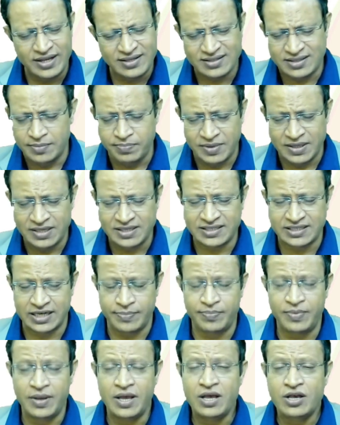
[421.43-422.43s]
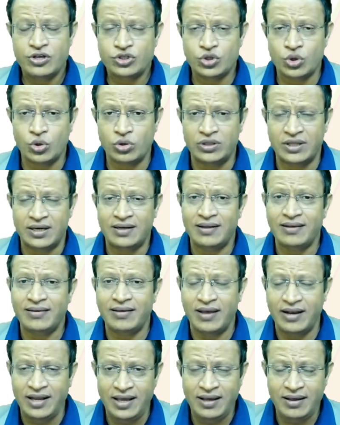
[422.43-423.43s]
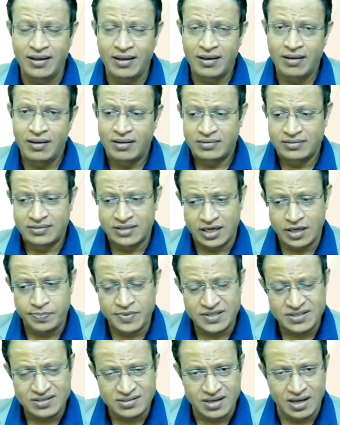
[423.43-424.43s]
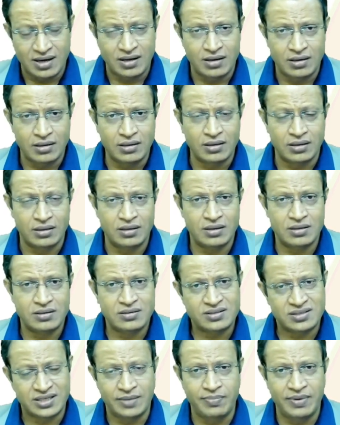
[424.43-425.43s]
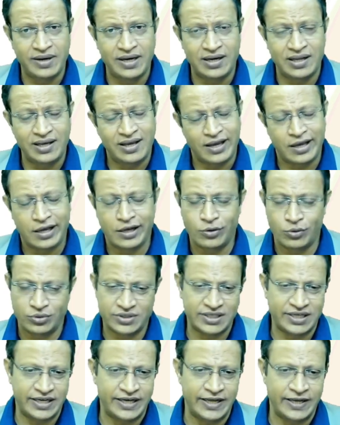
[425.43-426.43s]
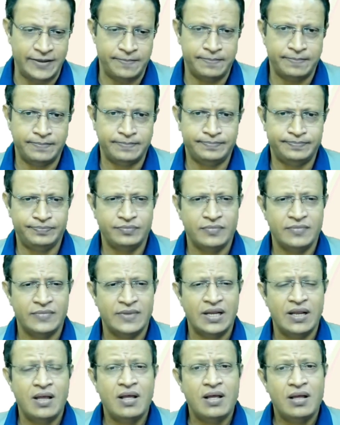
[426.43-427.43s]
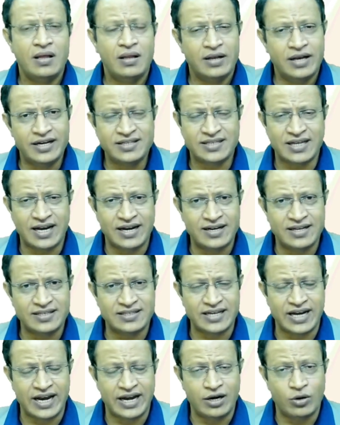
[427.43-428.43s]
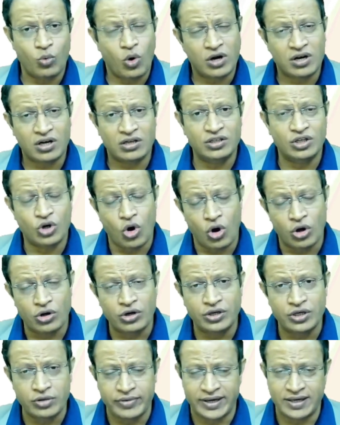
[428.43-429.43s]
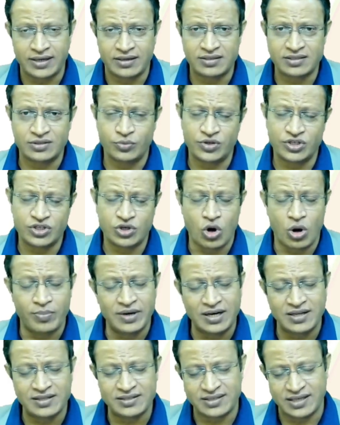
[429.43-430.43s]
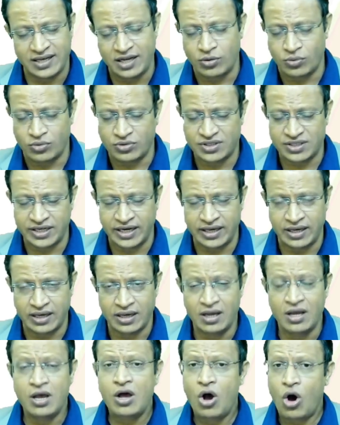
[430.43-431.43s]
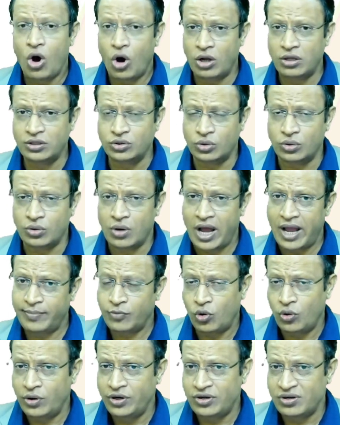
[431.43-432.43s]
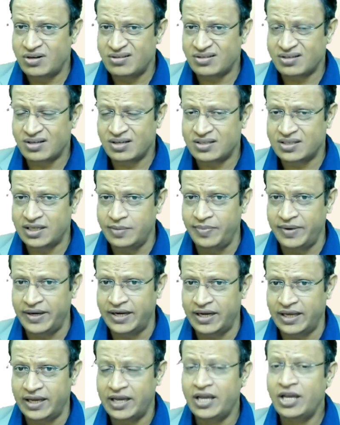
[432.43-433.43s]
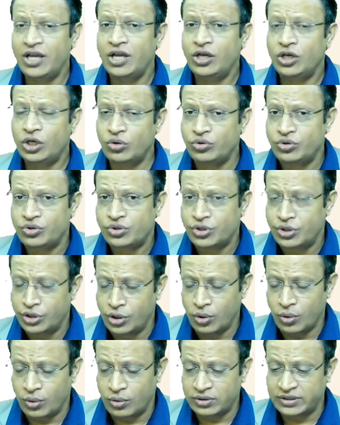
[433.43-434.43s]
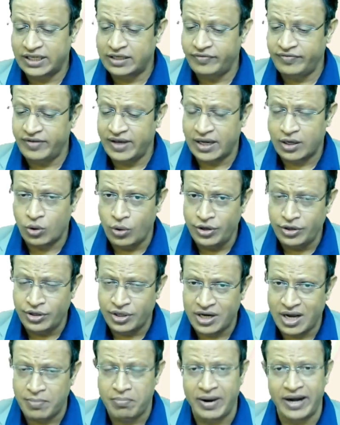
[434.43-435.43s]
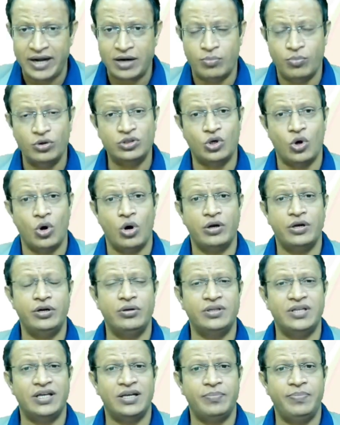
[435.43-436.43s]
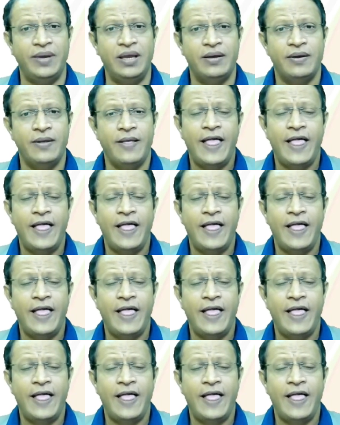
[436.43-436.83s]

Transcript: simple step so that any therapist can learn CBT in OCD. Let's understand what are the cognitive errors which are commonly seen in OCD. Although I am going to discuss CBT, you should know that we are going to combine both cognitive therapy